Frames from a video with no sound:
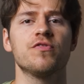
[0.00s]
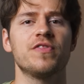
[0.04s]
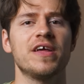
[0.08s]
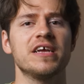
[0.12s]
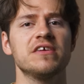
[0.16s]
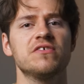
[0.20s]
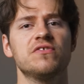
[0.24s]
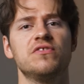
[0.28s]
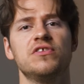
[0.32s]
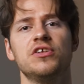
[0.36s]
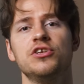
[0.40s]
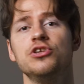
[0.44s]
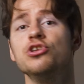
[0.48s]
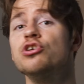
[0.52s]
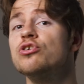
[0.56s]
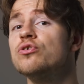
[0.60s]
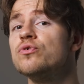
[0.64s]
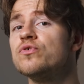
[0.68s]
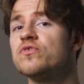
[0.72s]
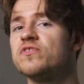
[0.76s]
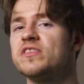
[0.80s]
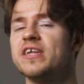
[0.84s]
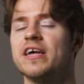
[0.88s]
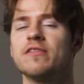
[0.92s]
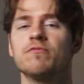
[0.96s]
thanks to the
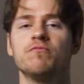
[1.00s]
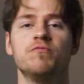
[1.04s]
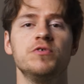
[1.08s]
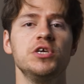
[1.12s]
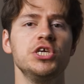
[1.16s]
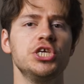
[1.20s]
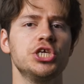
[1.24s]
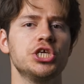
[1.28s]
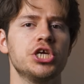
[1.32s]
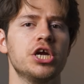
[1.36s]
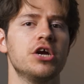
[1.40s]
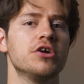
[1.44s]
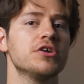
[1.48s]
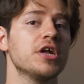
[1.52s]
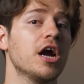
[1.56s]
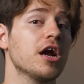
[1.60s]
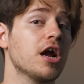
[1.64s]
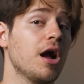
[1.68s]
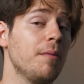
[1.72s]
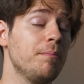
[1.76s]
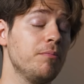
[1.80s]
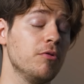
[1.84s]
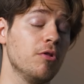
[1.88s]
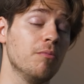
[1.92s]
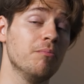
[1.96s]
news that we shared a
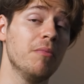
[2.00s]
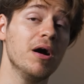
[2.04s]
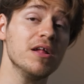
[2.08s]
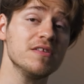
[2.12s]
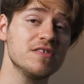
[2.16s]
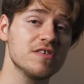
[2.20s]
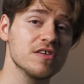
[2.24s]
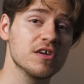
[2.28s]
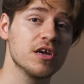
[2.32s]
couple months